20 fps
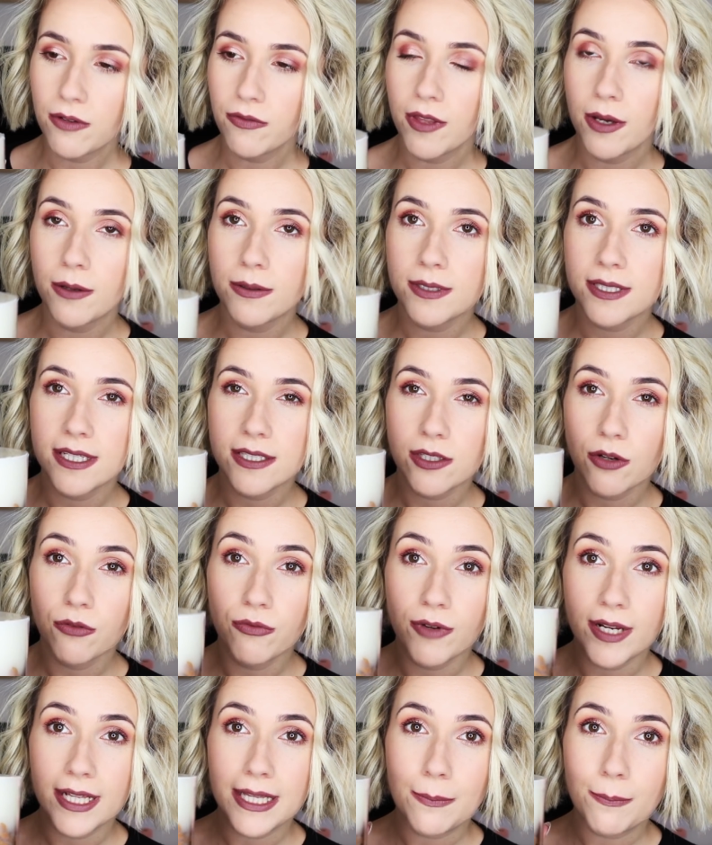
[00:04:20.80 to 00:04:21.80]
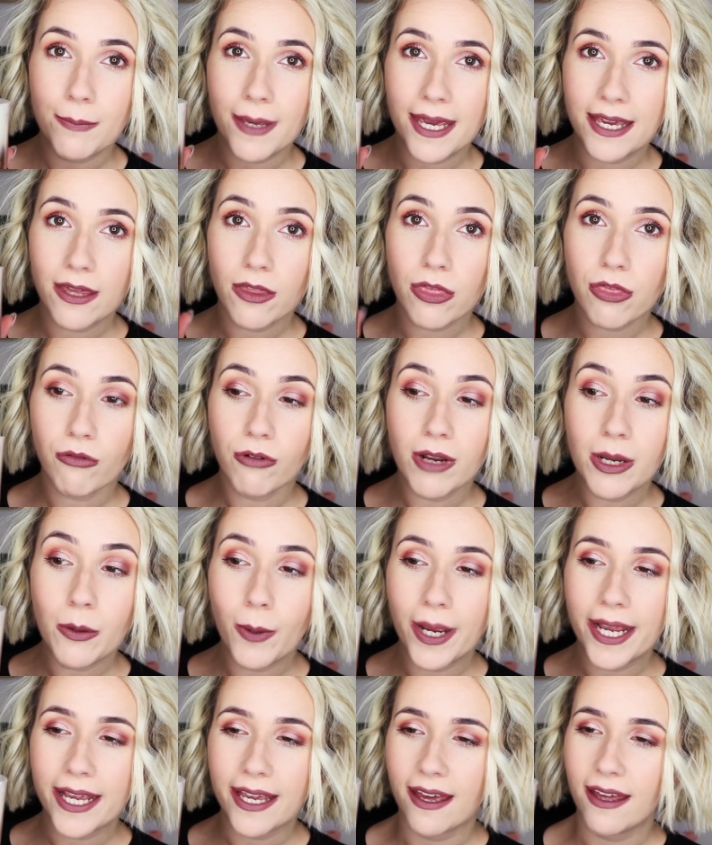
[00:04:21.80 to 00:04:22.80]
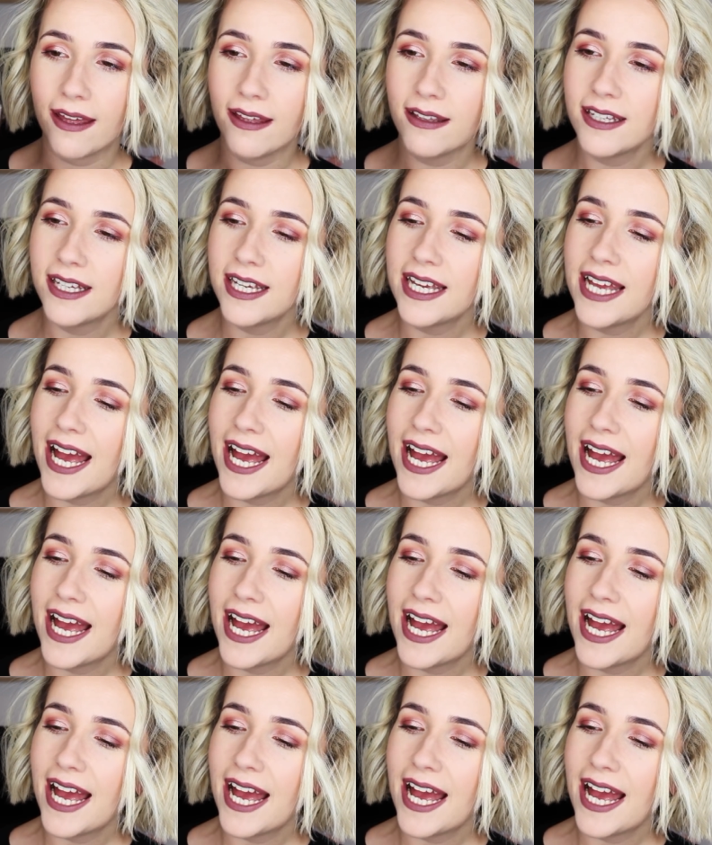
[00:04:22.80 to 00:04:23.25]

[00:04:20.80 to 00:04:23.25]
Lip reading: One of those that's a really big three wicker,